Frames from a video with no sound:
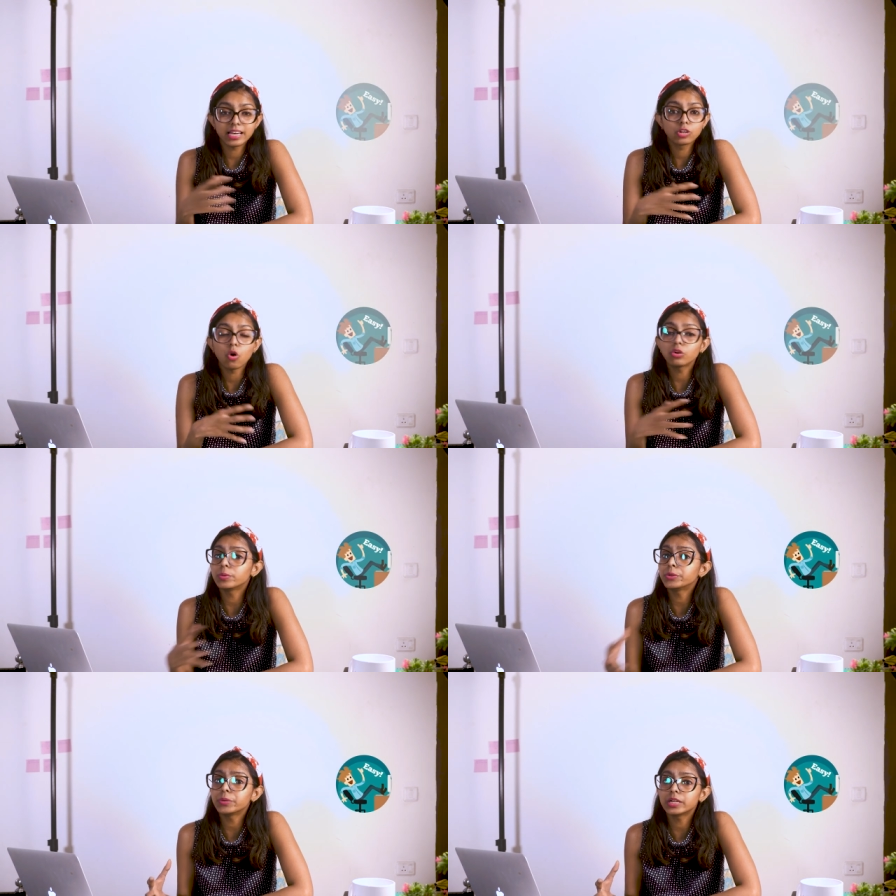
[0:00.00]
They are not
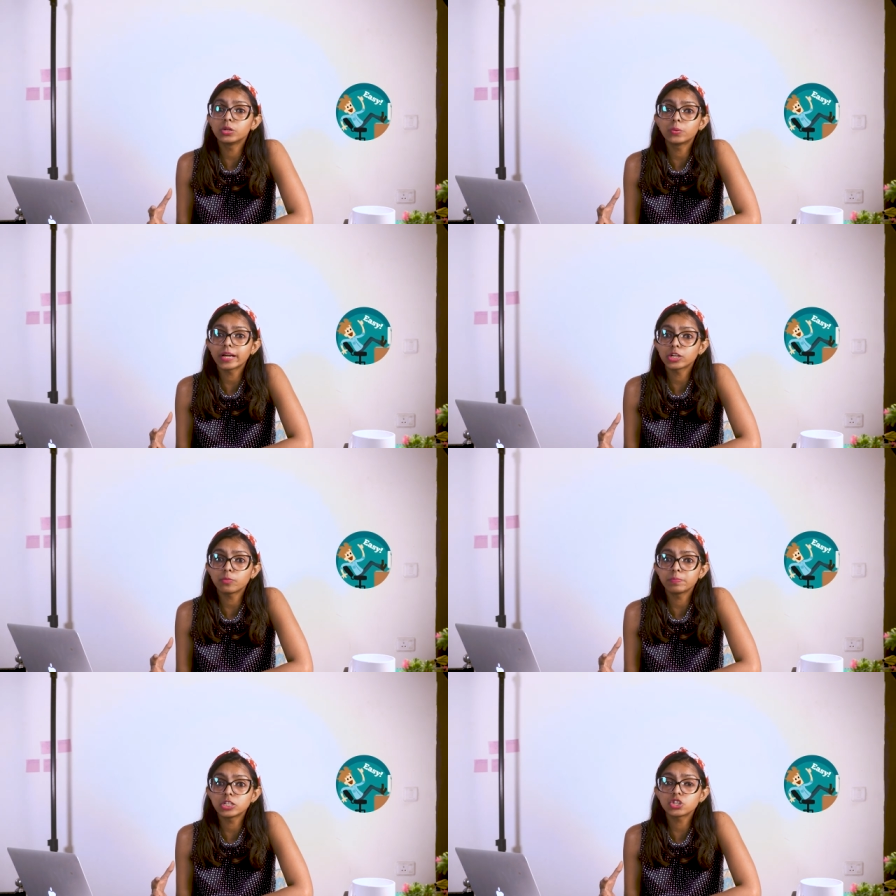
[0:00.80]
going to take a look at
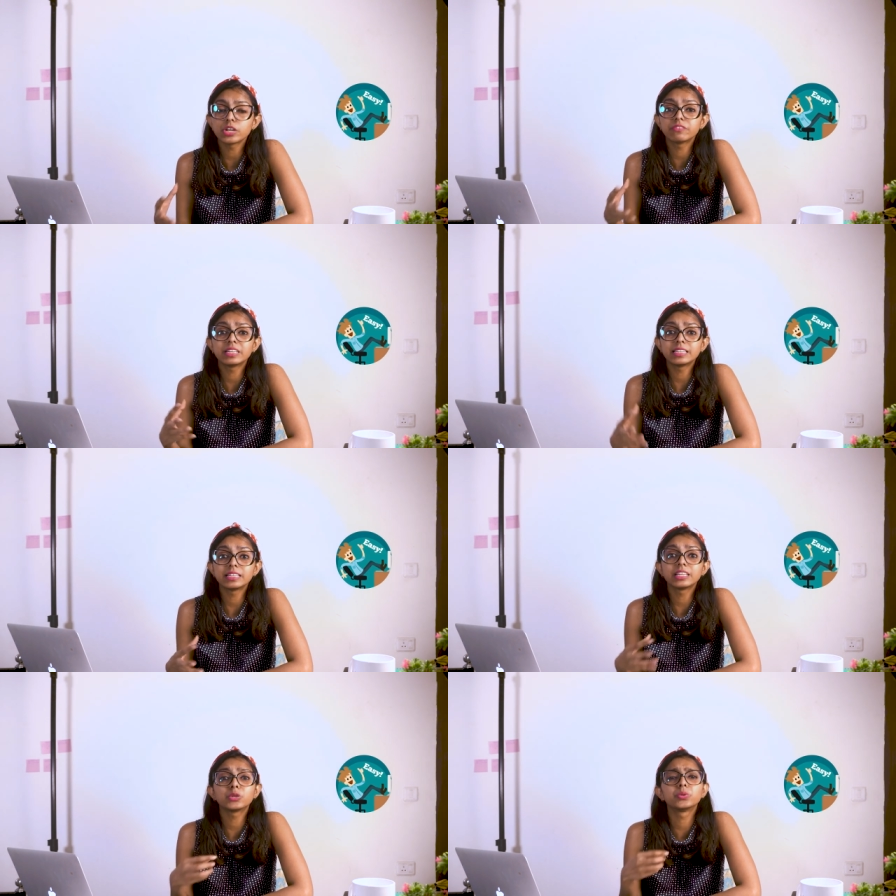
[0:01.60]
your pitch if they
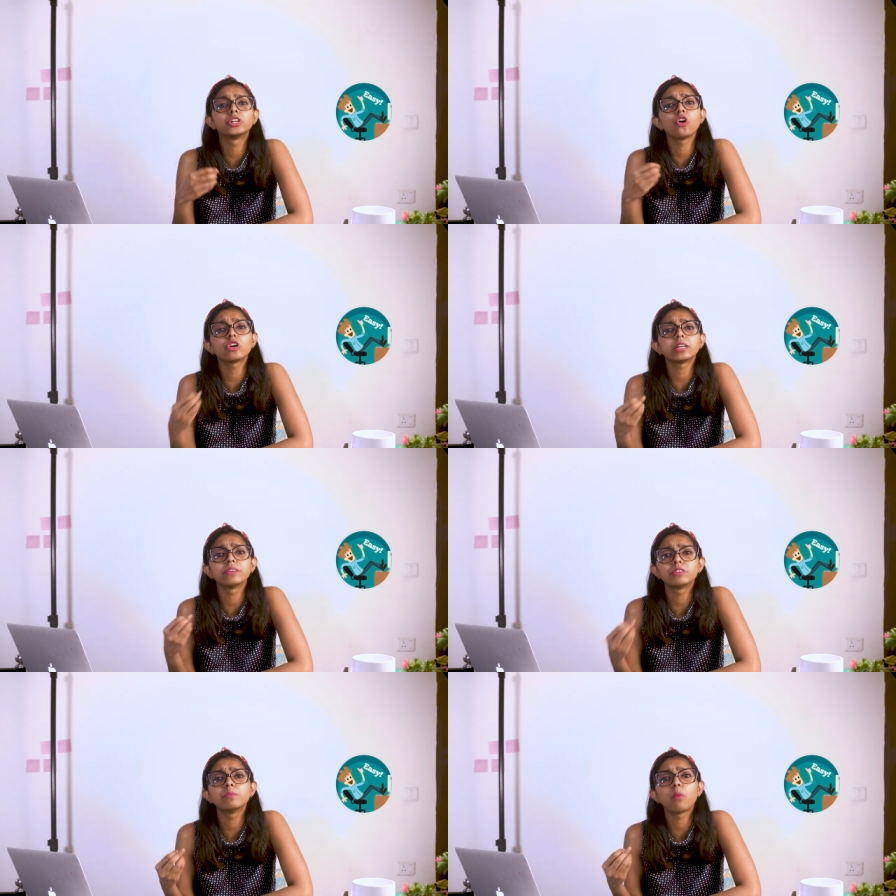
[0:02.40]
think that you did not
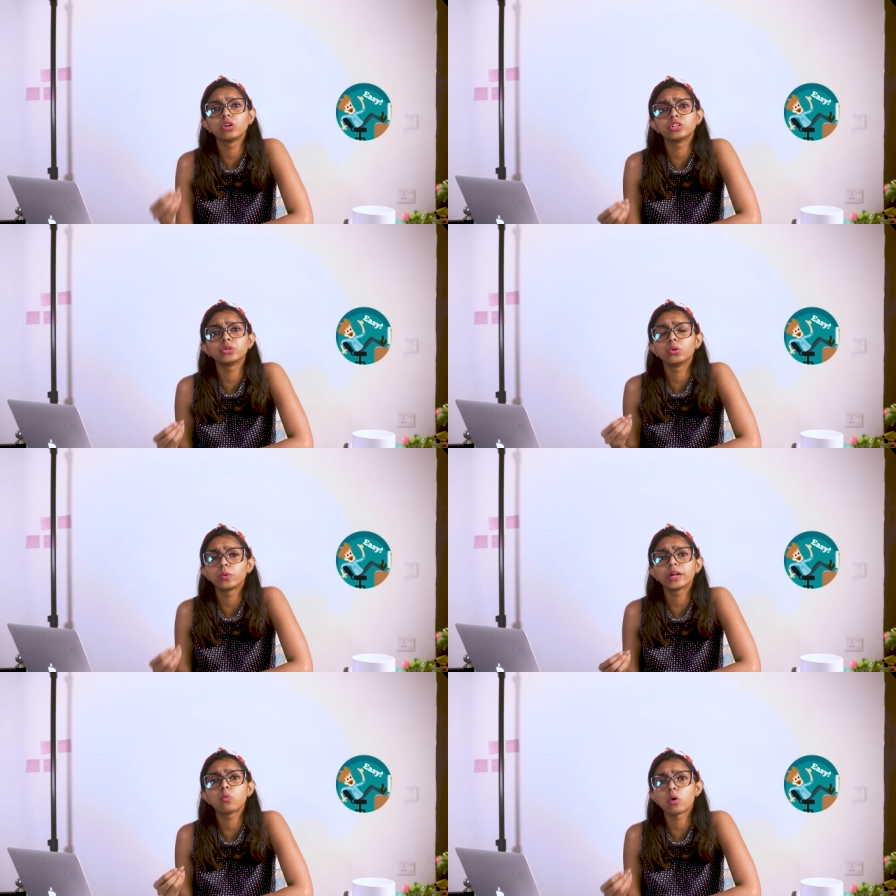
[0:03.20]
even bother to
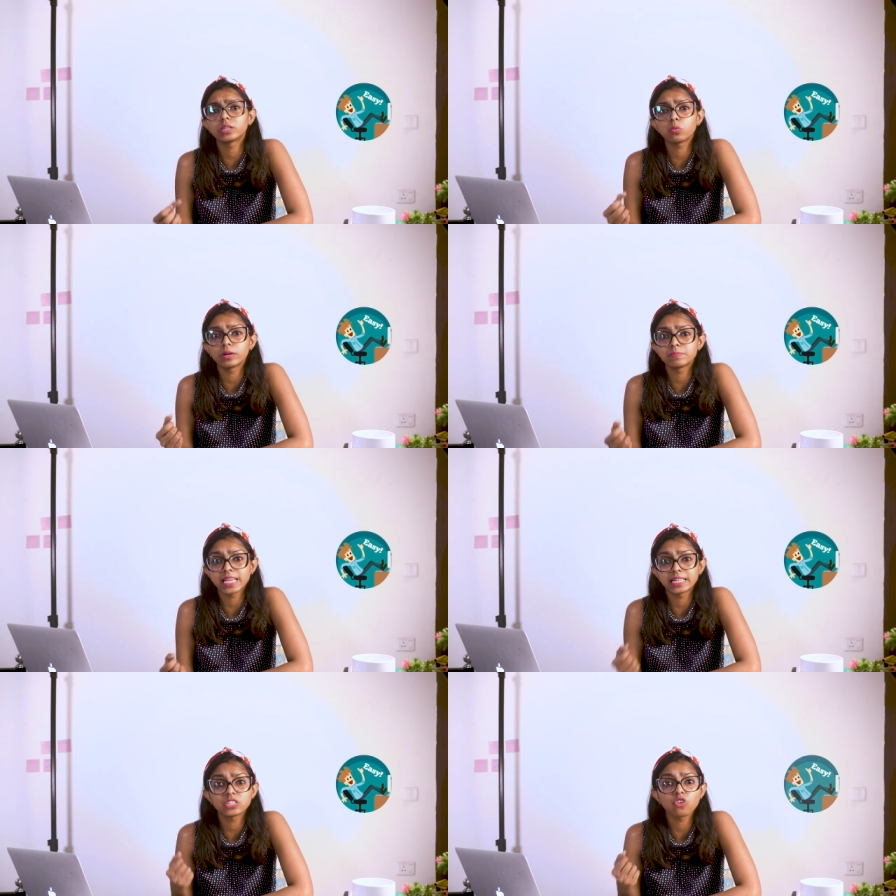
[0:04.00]
look at what the
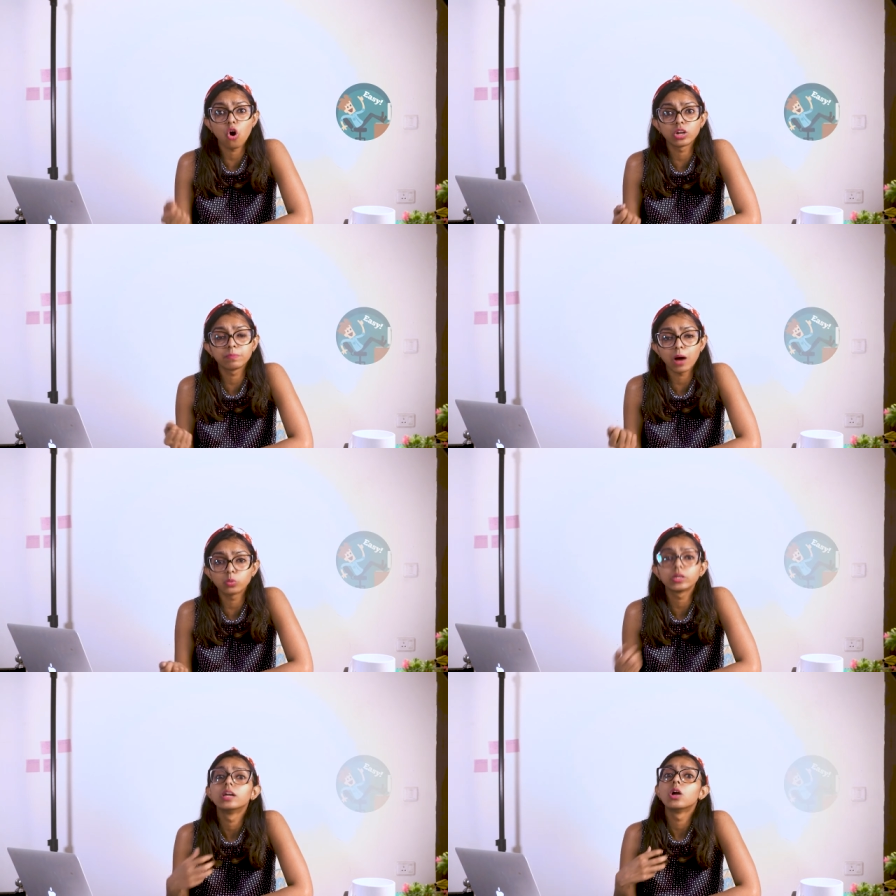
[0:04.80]
website is all
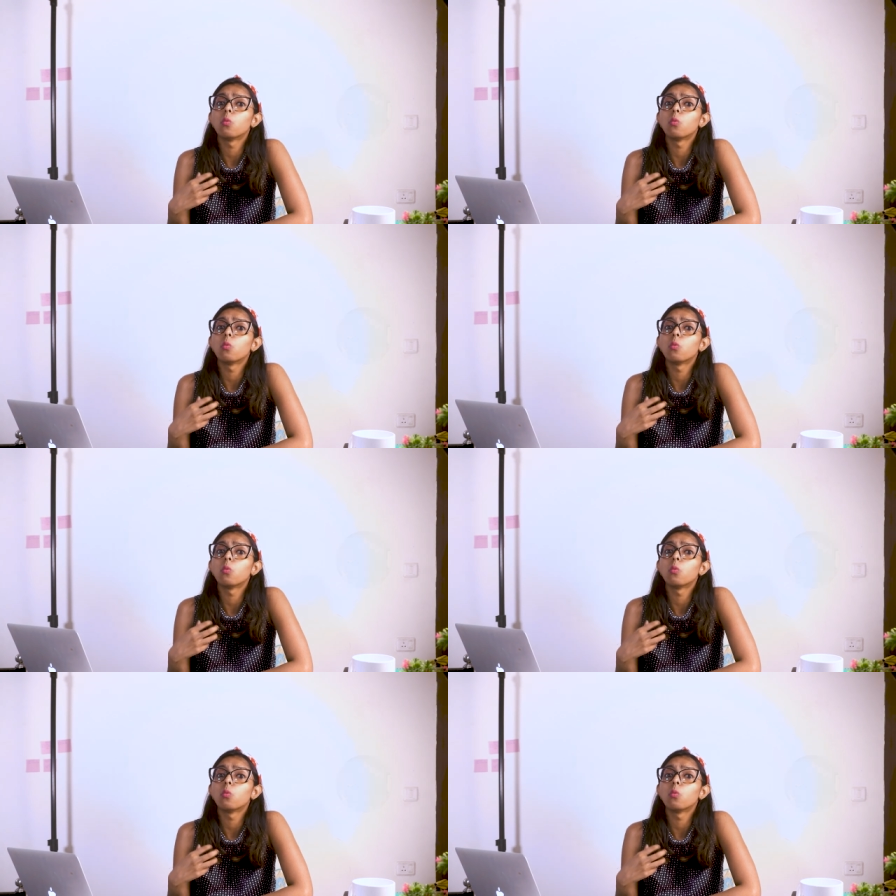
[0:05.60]
about